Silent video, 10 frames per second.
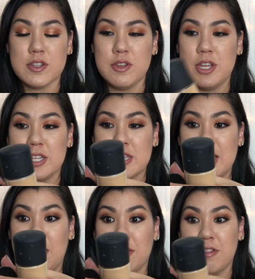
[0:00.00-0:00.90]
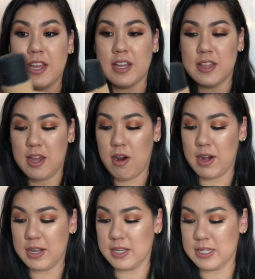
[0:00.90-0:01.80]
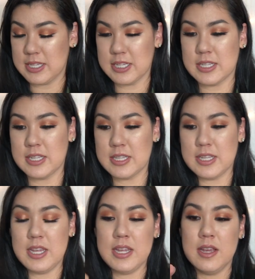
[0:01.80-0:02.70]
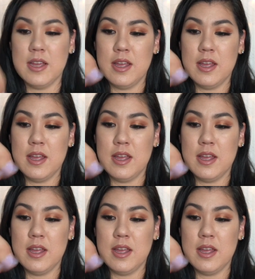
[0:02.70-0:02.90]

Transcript: so you can see how thick they are in consistency.